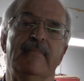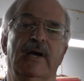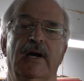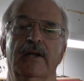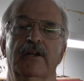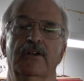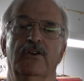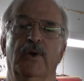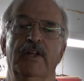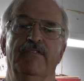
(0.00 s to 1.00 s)

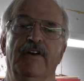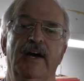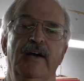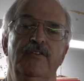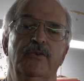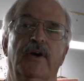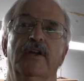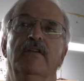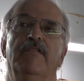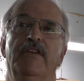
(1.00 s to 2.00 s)
$125 to
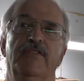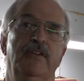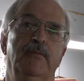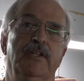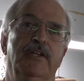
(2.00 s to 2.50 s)
$150 million.